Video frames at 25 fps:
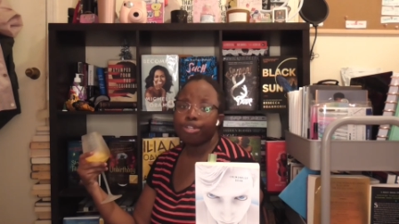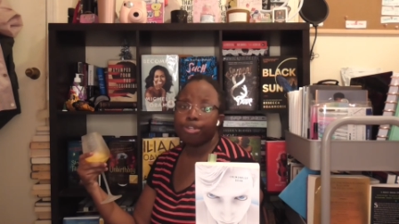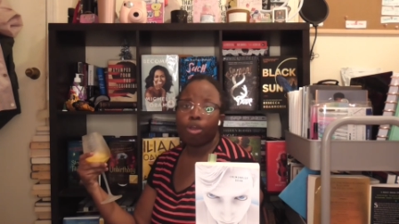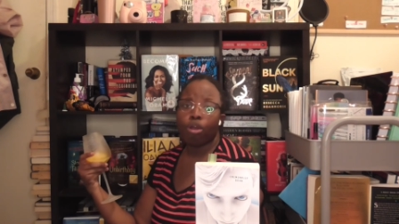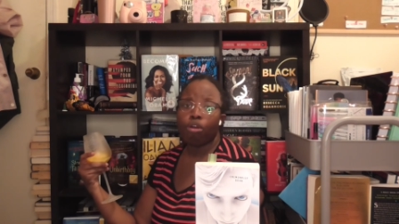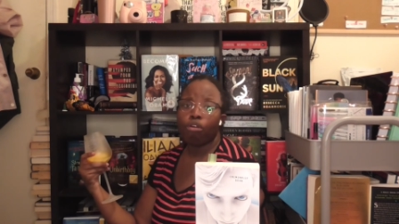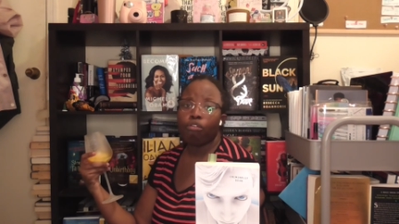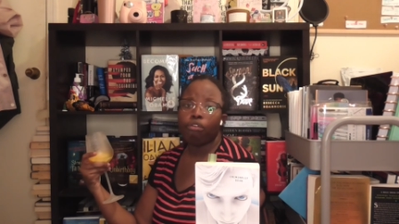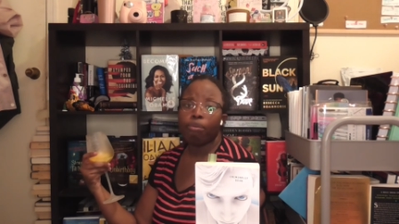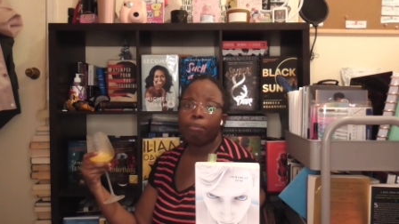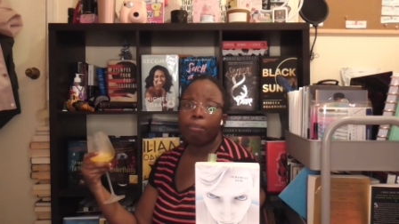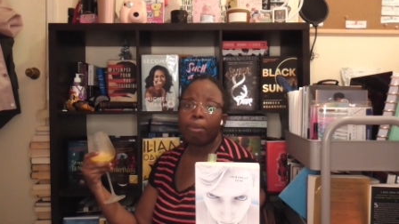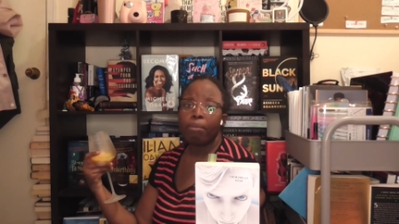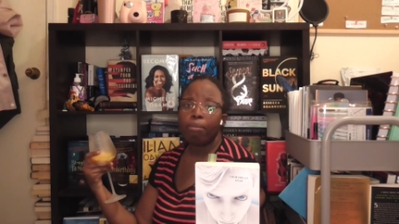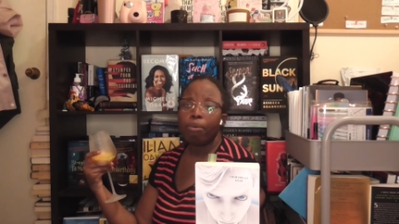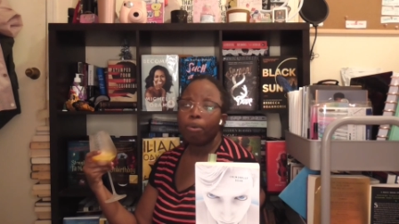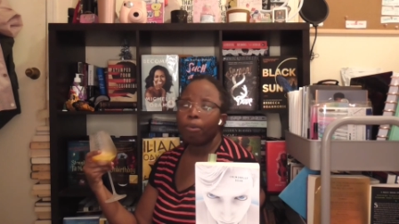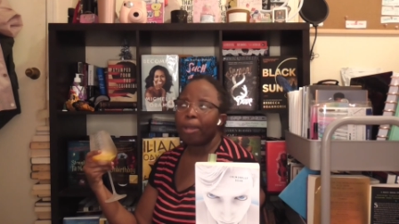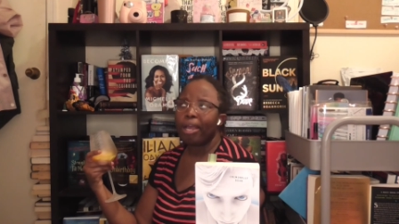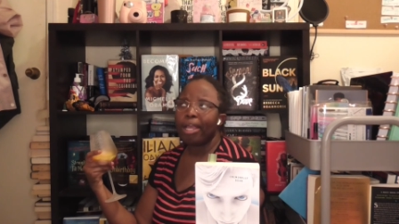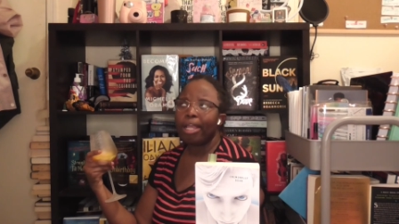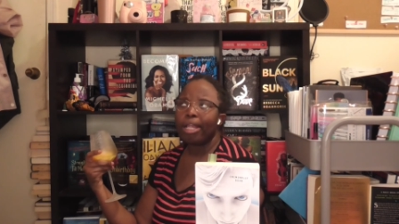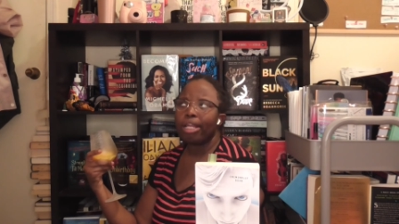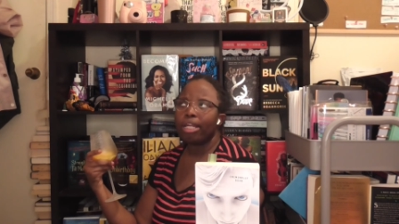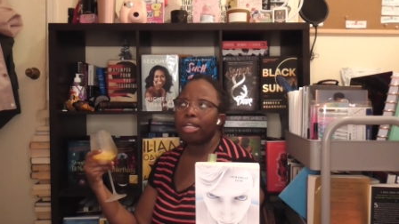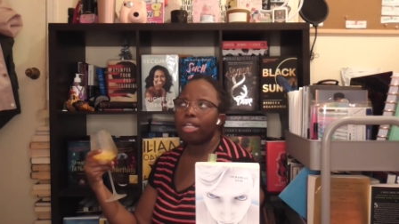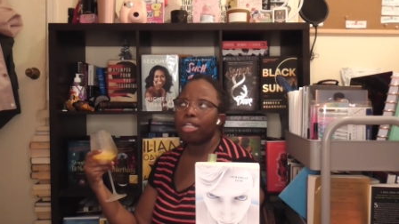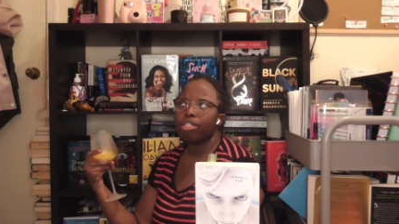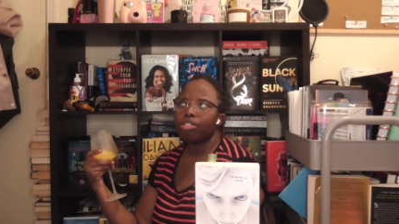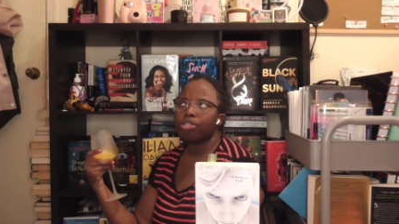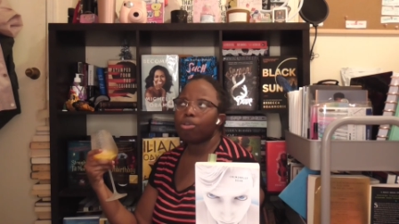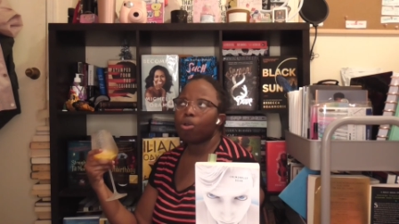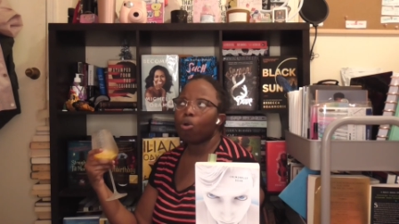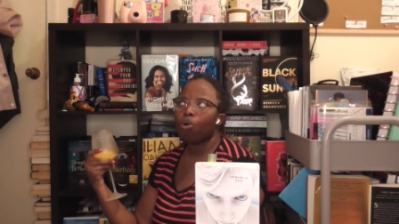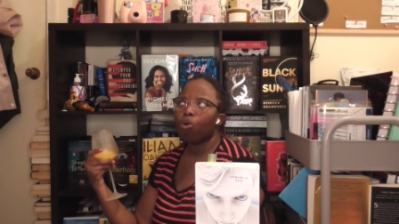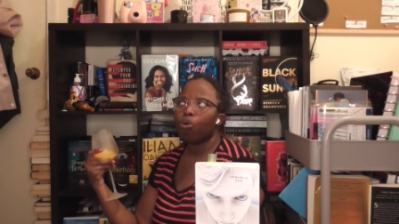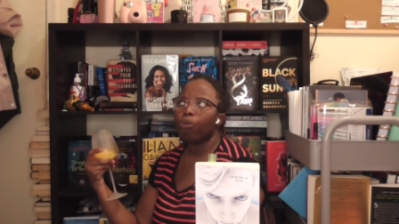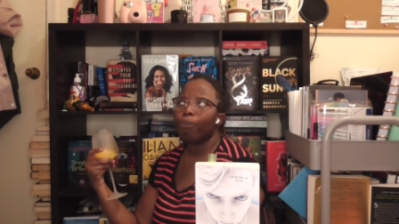don't remember why he needs
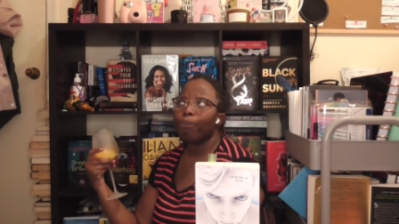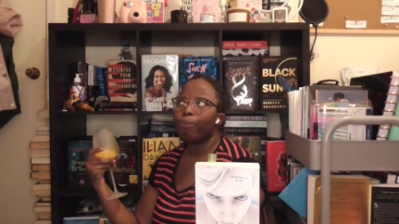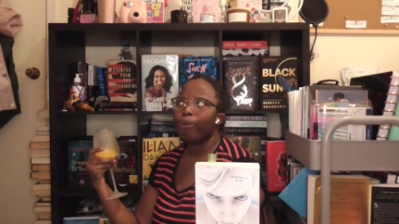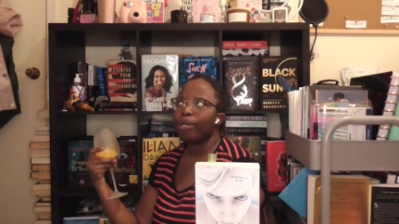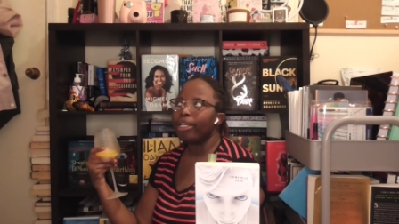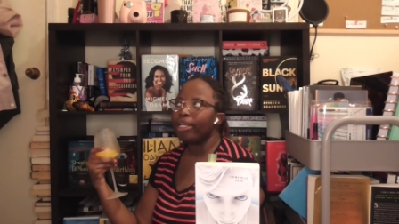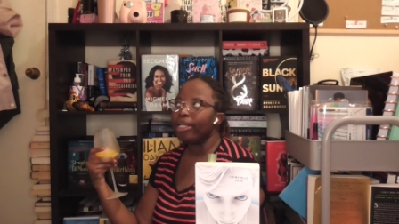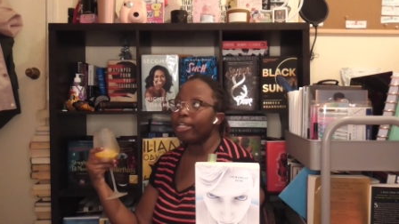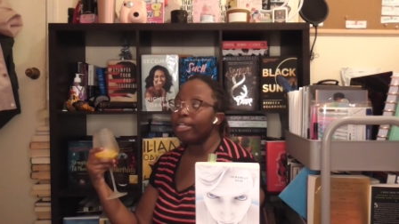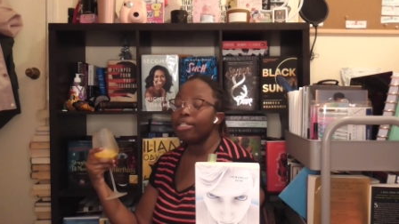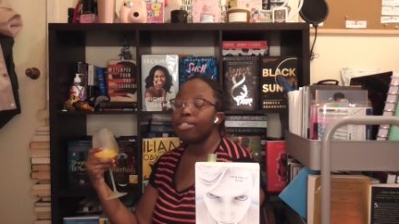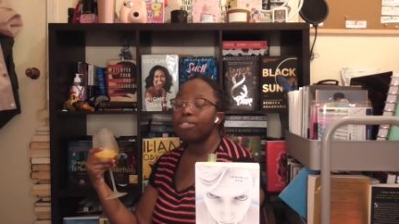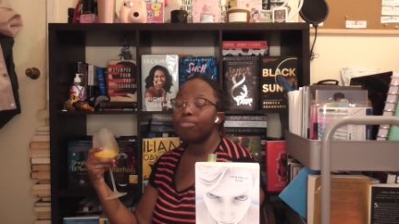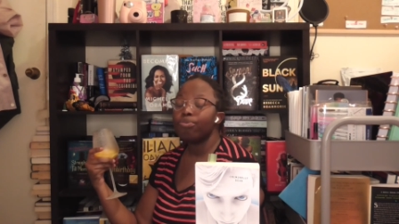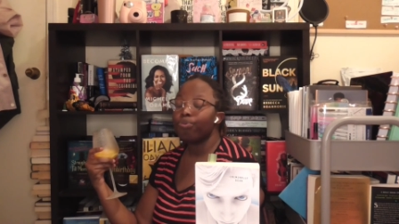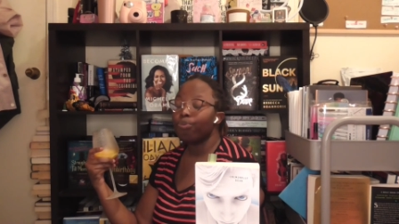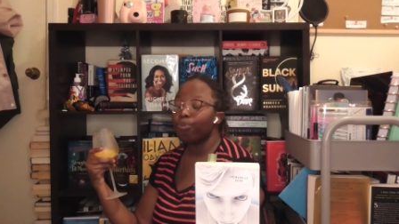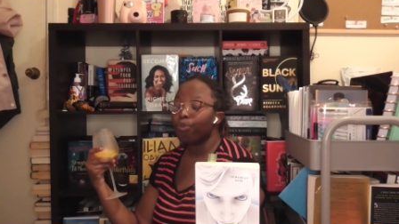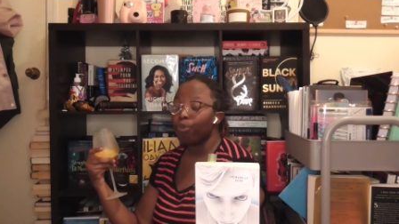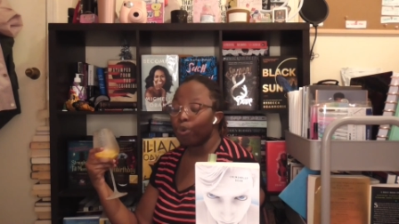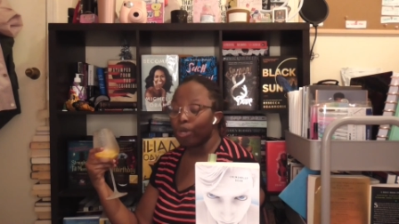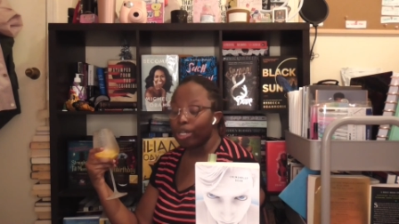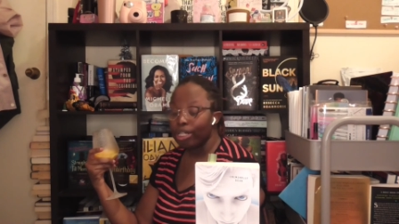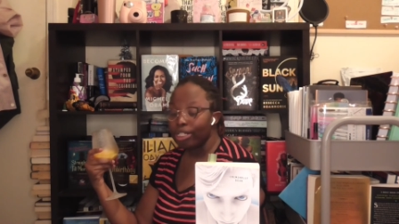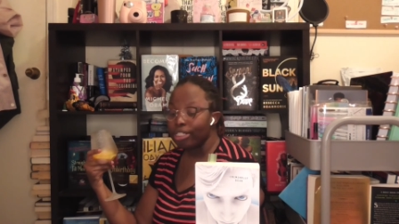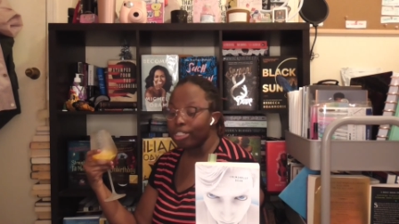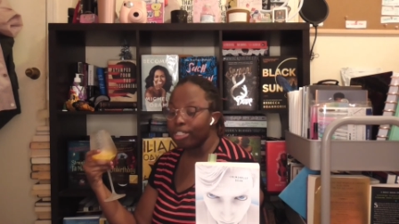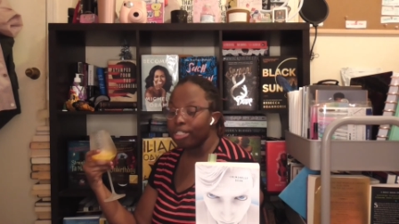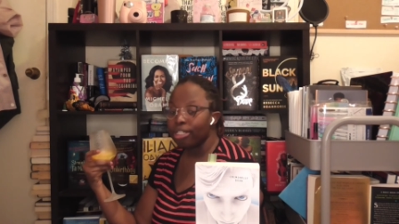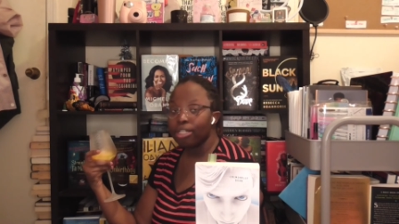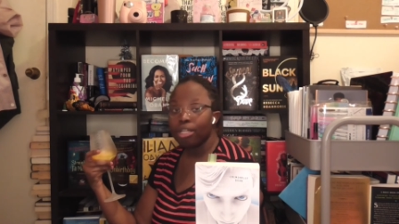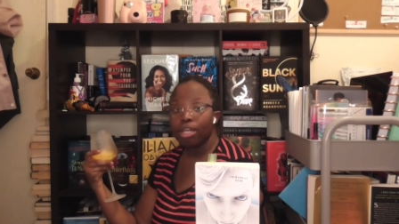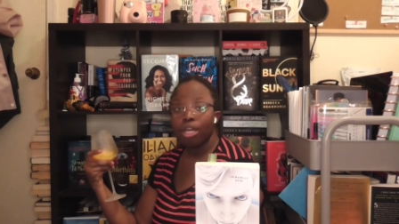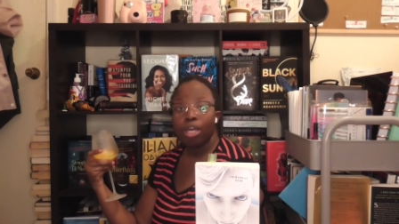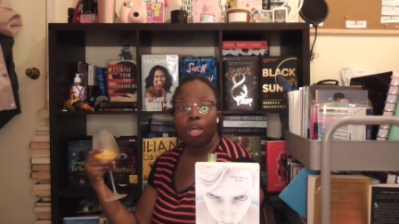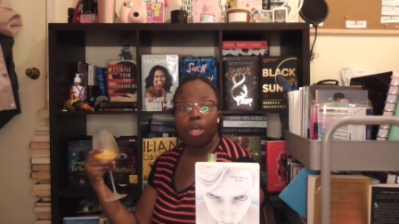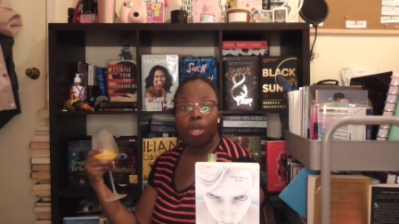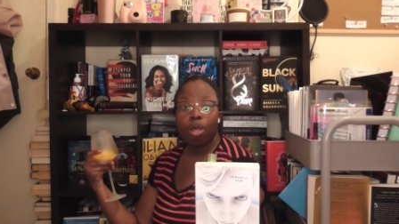gold, but he just wanted